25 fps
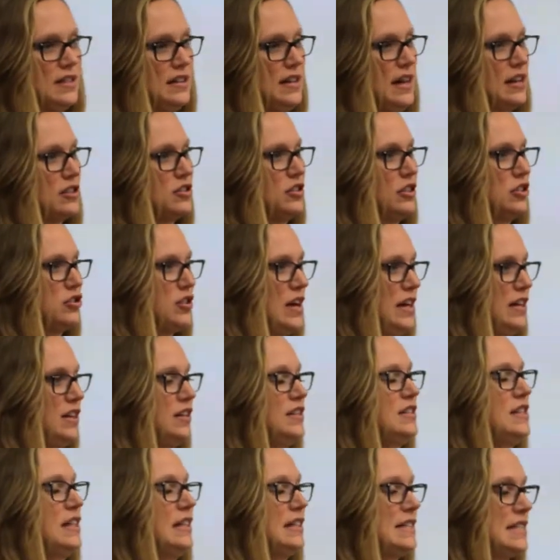and actually trying to
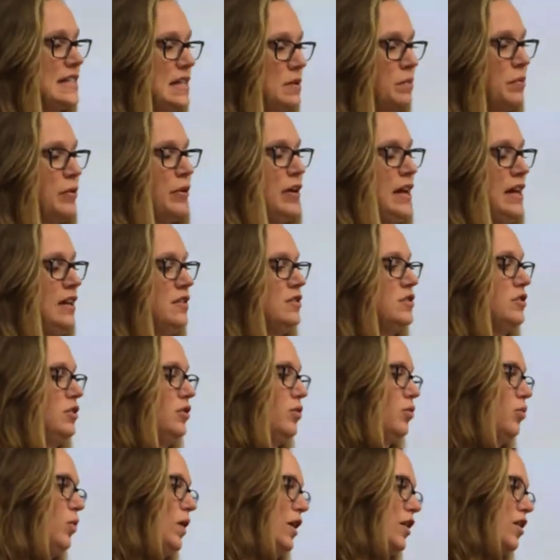dig deeper into
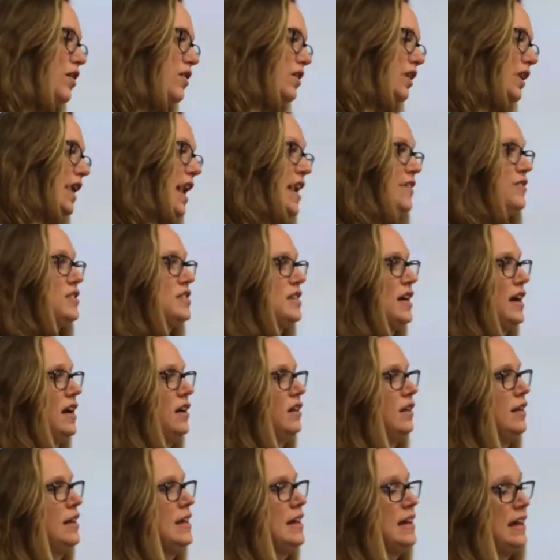what are the
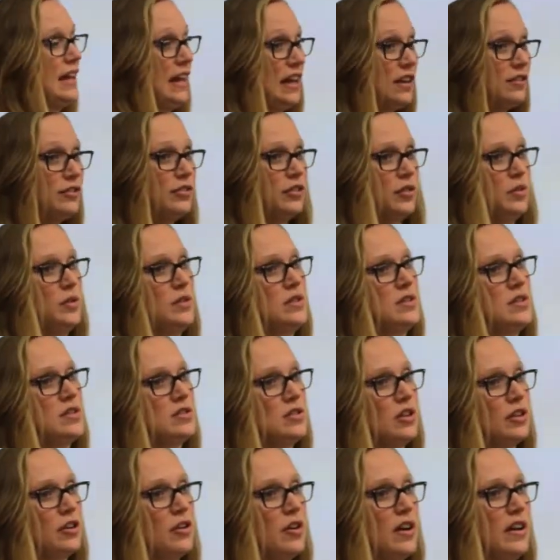lifestyle influences
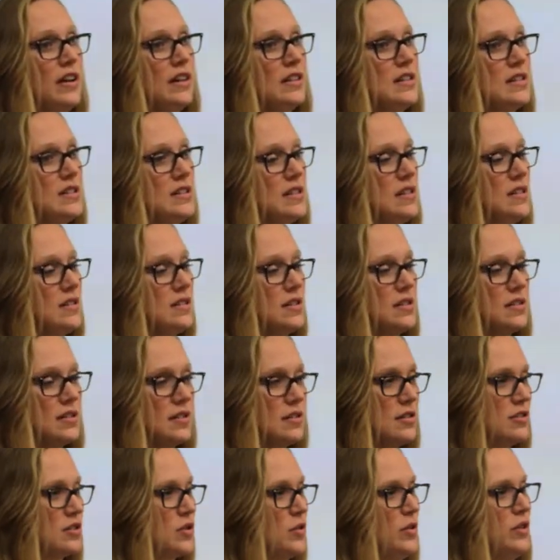on chronic diseases.
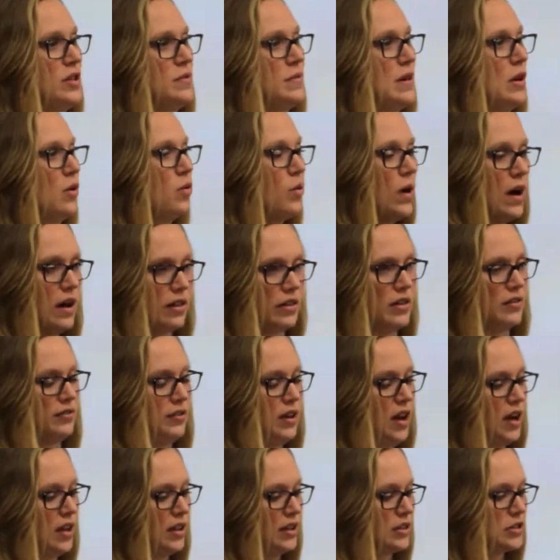This is going to be a wealth of
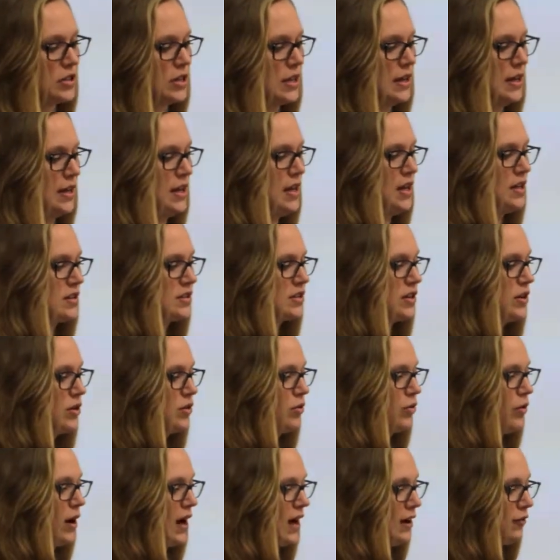knowledge.
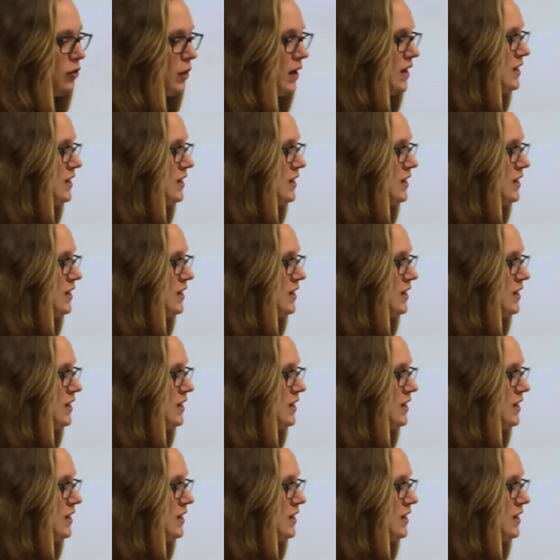So I have one